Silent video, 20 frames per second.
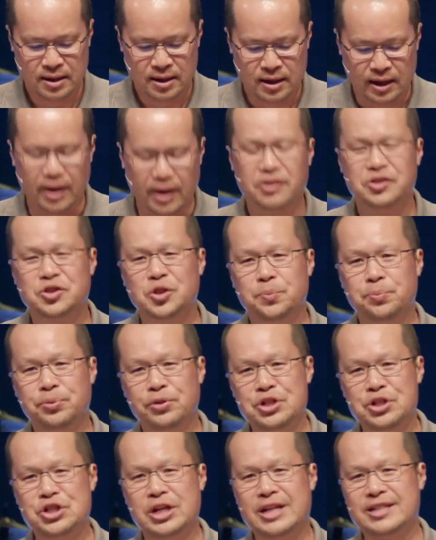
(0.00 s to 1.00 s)
I also
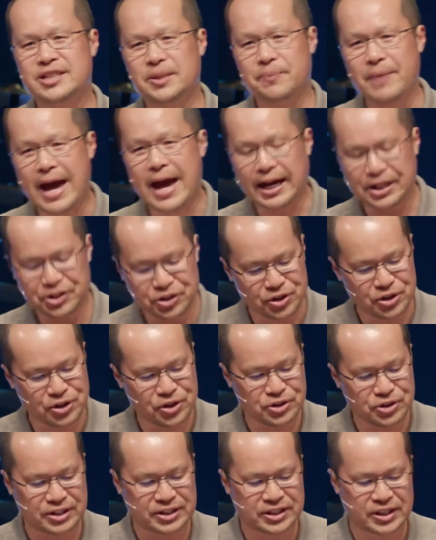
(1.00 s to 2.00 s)
appreciate some
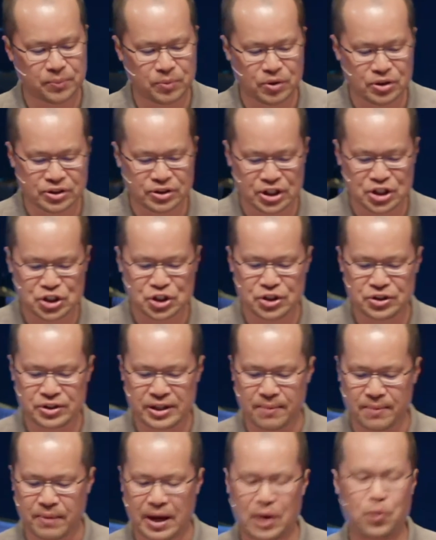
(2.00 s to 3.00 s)
actors and some musicians
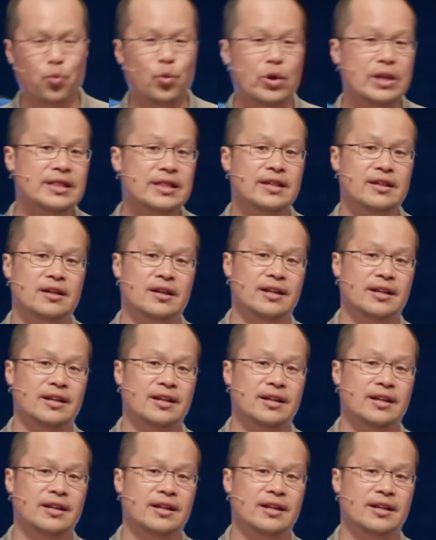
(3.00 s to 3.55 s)
that might win